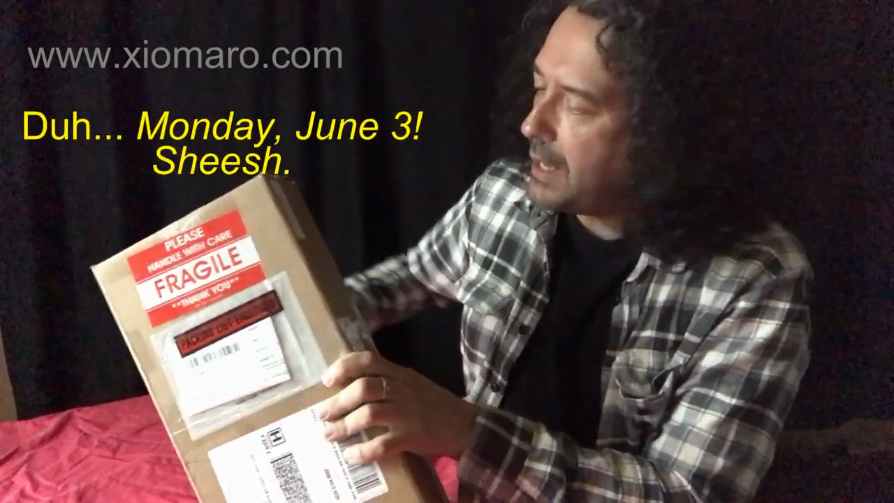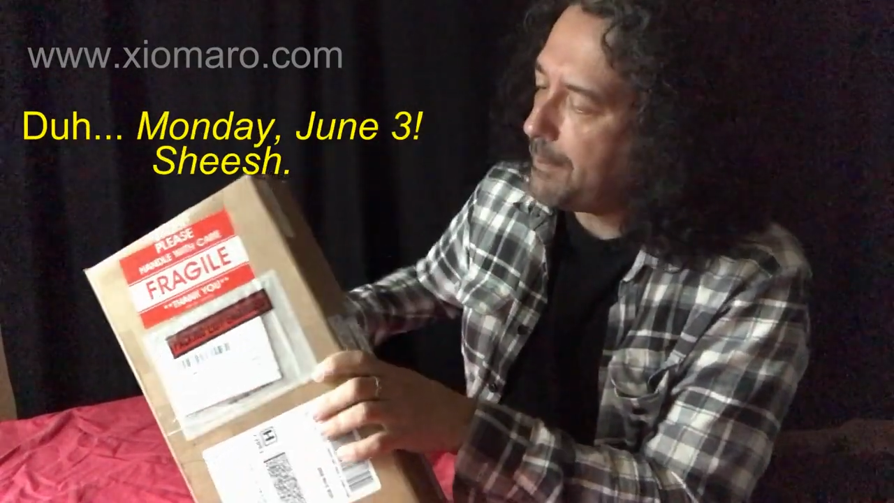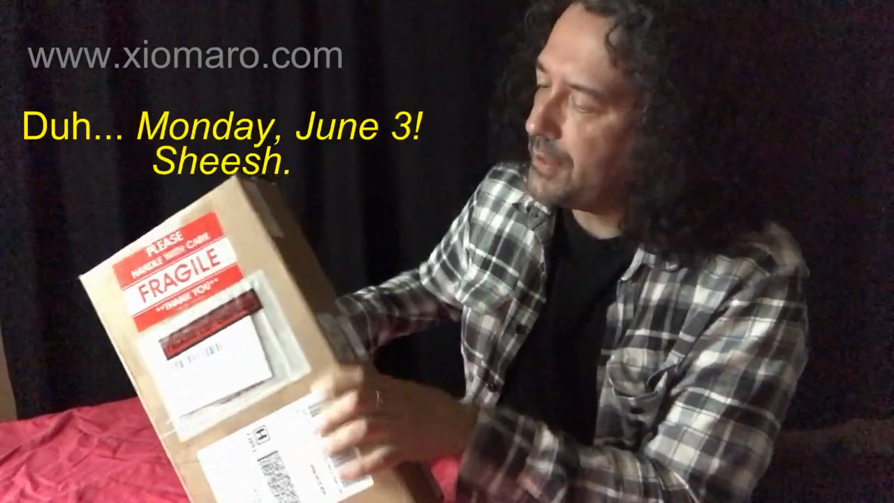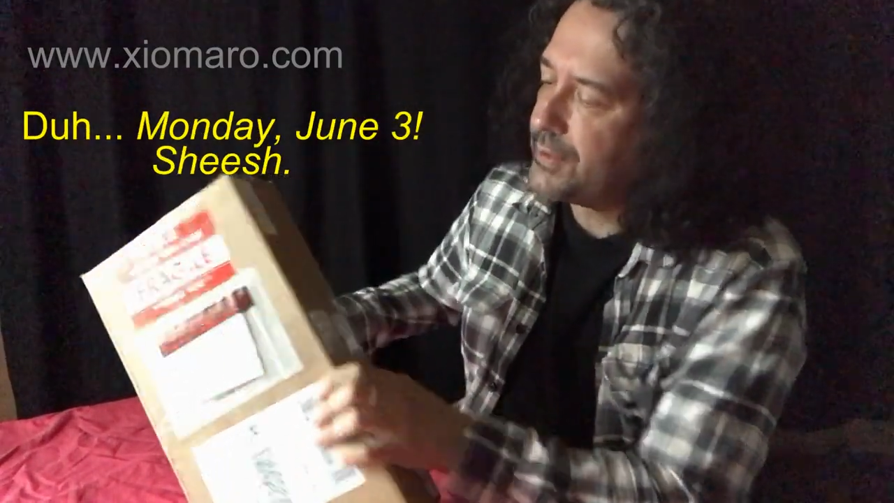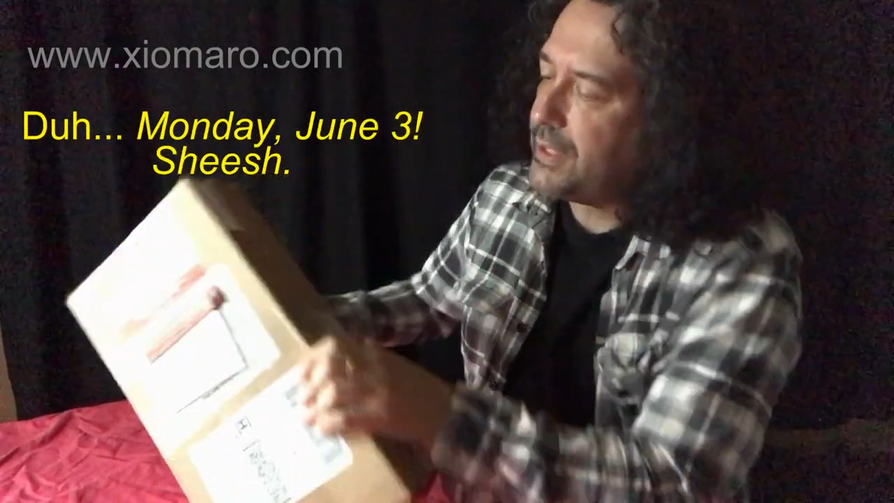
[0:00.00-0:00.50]
it
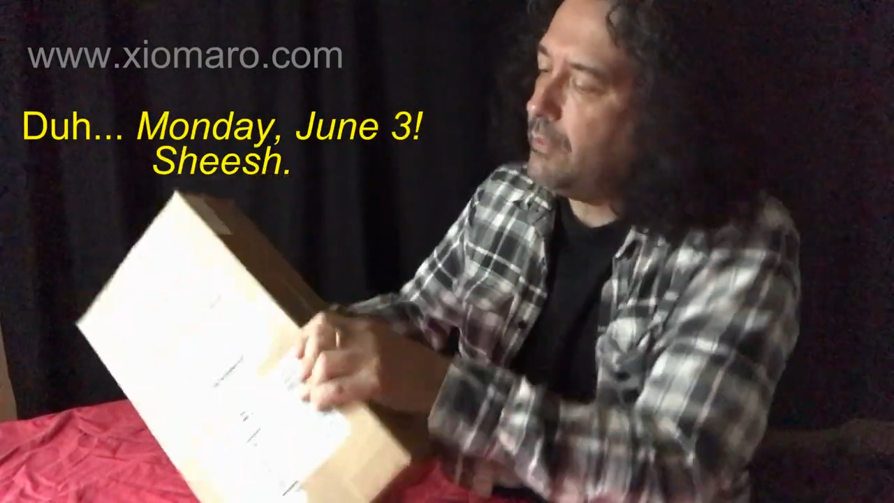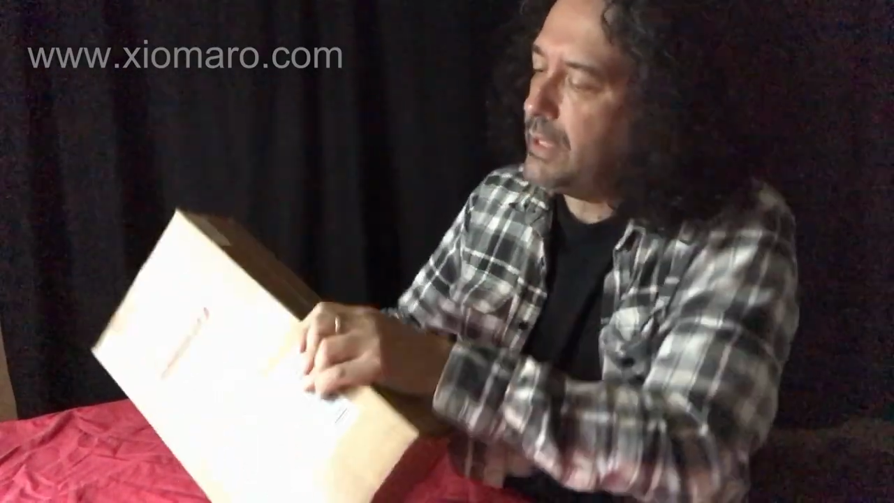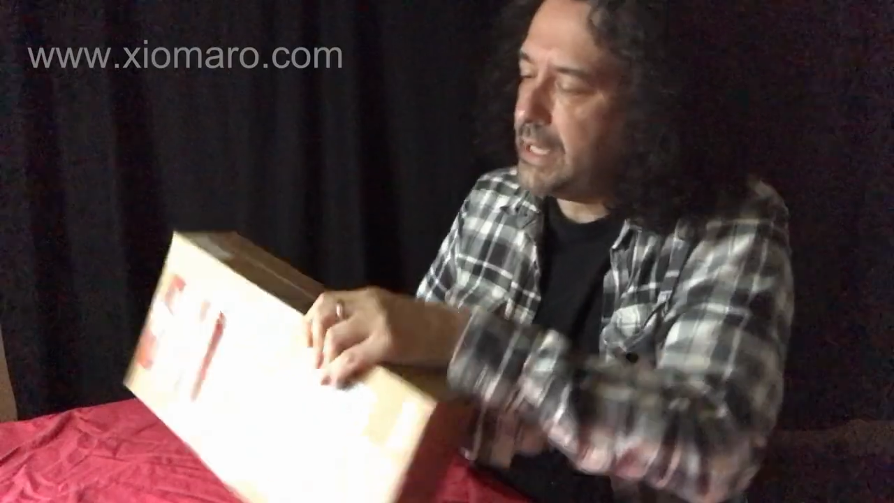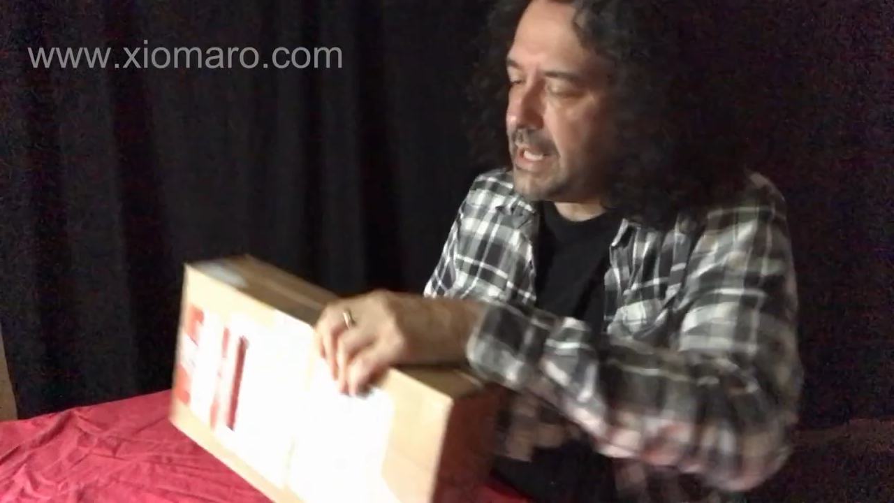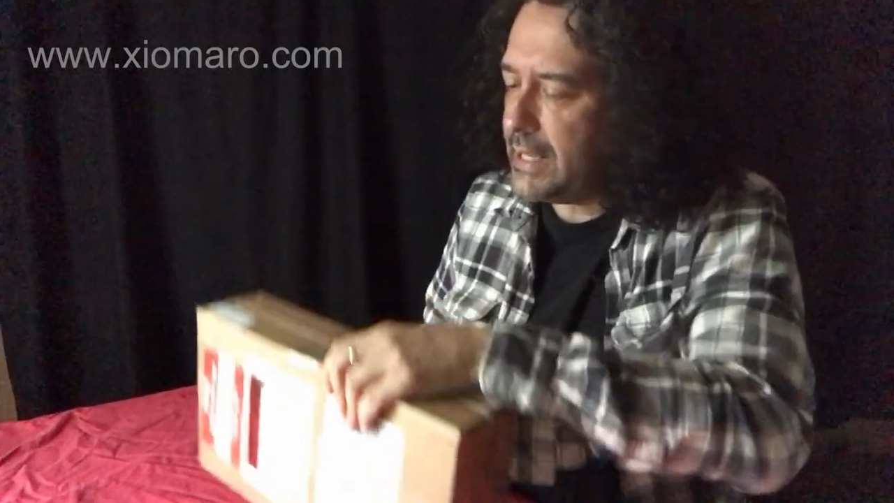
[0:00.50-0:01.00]
up and see
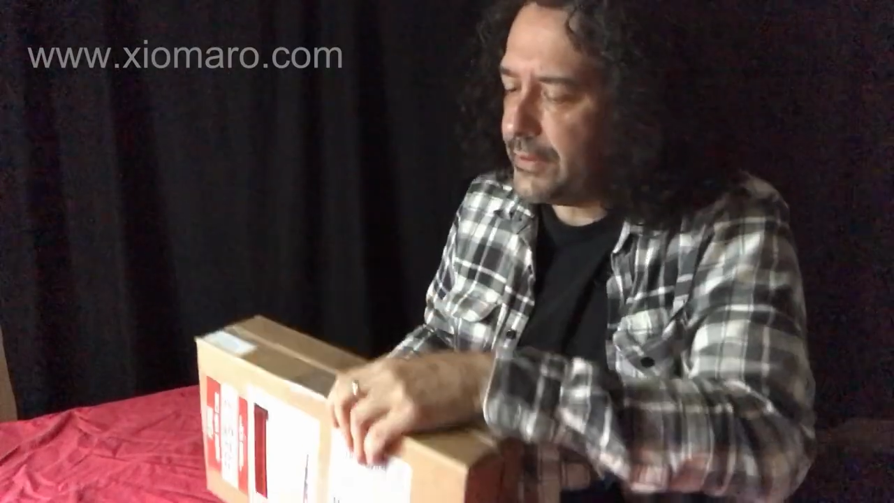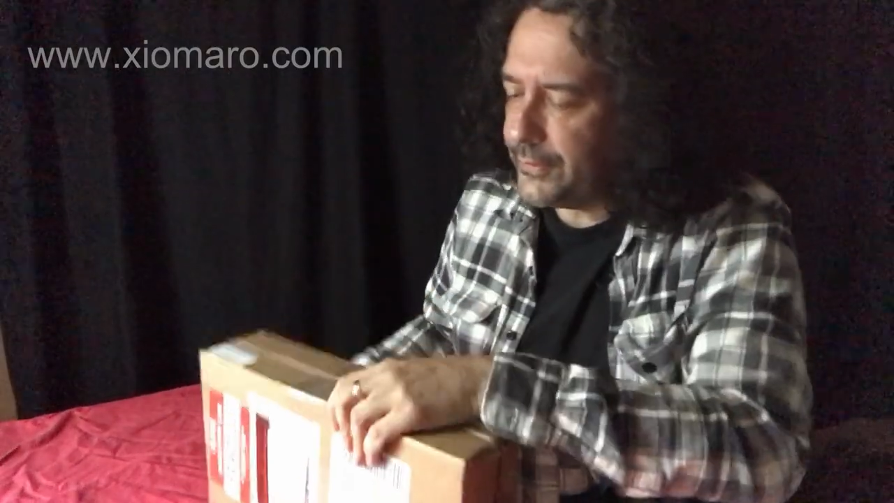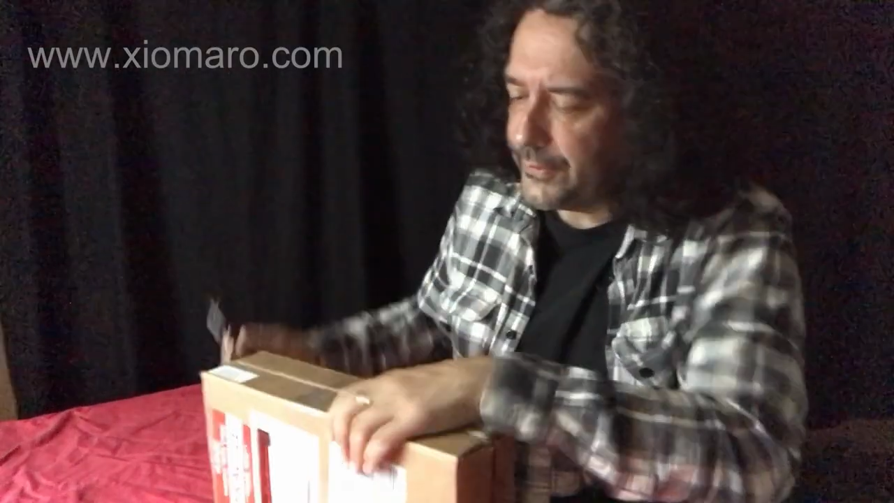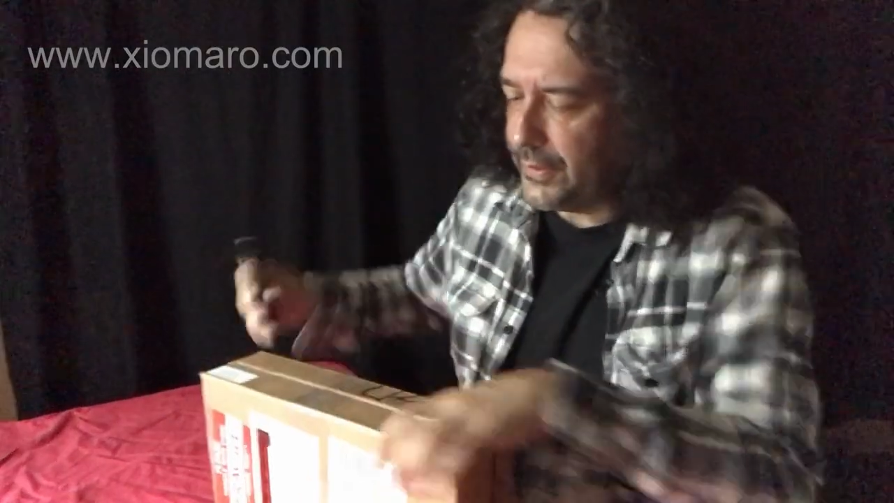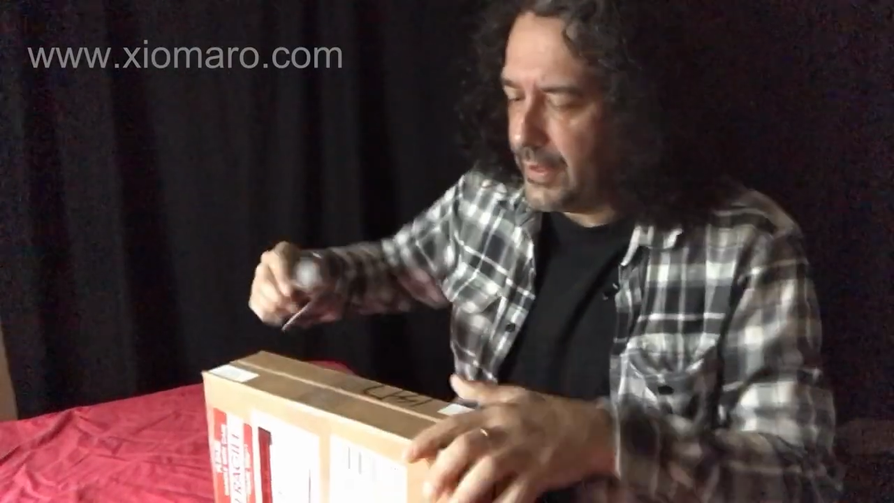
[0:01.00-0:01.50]
what it
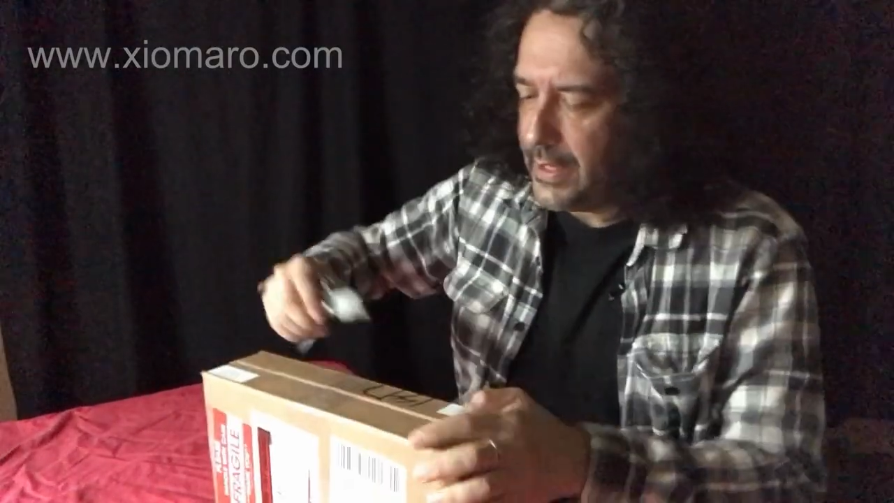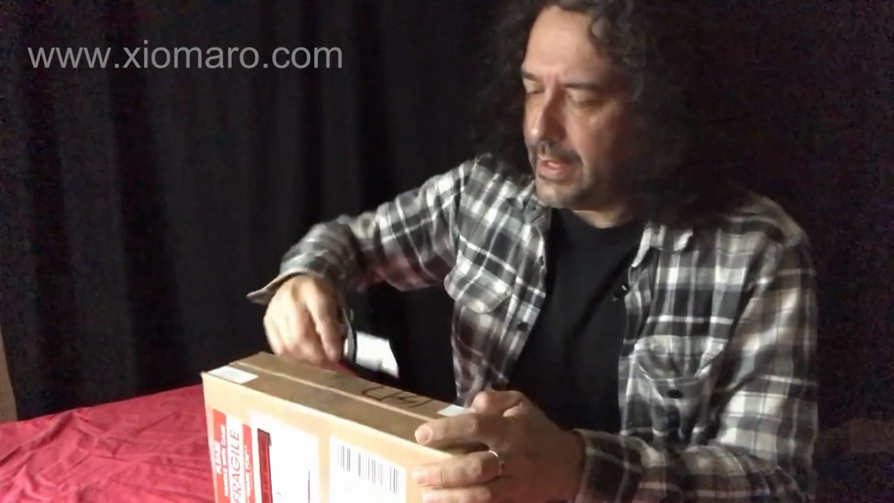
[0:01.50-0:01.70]
is.